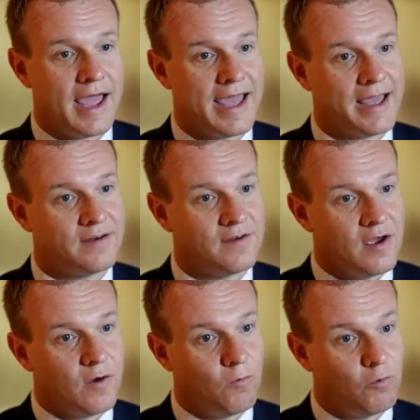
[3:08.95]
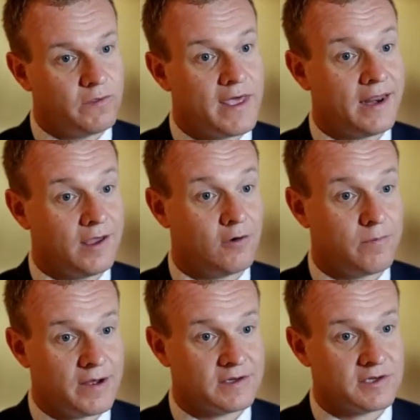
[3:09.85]
And would that
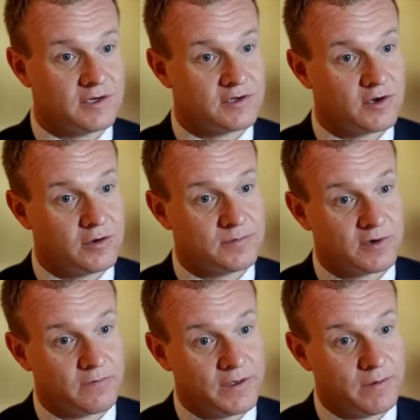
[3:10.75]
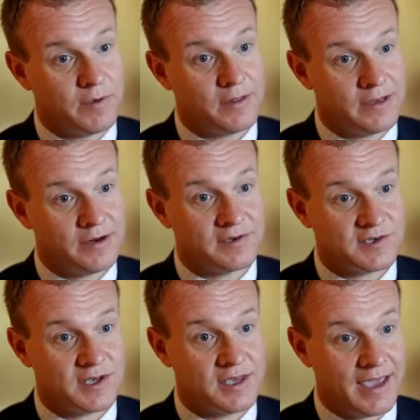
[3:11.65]
help us in terms of the ability to
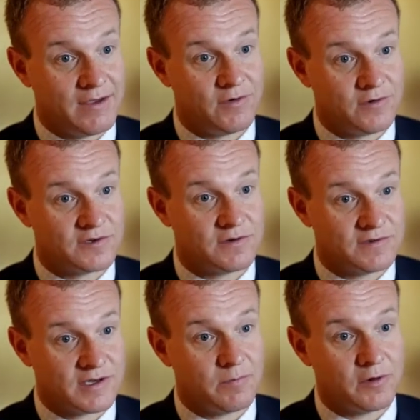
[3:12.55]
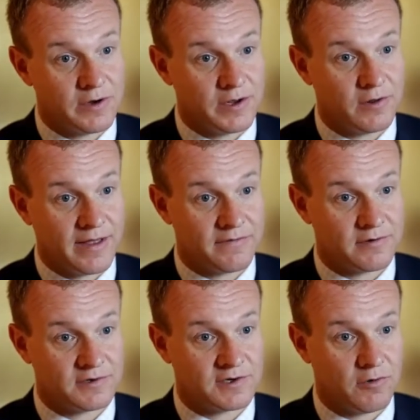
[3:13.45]
see evidence of subclinical
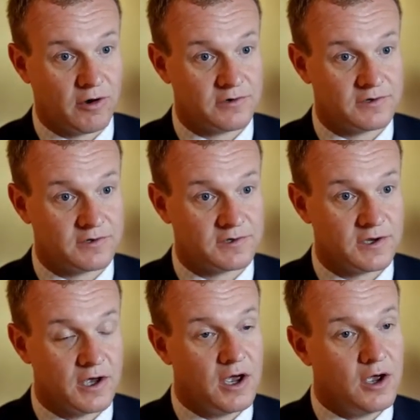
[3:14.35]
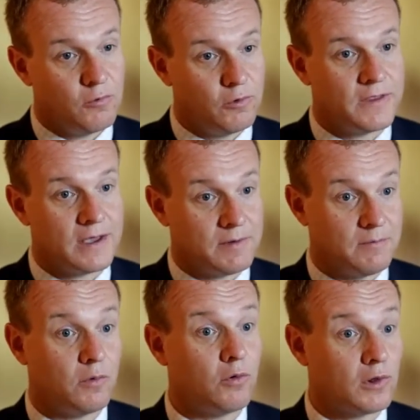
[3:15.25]
atherosclerosis? Would that be
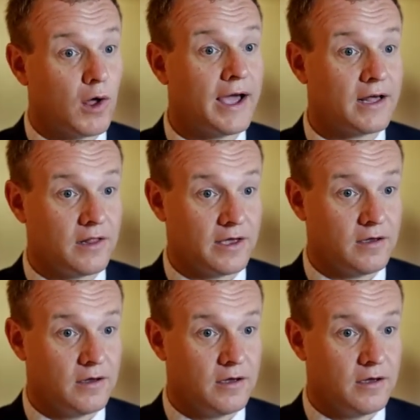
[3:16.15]
more likely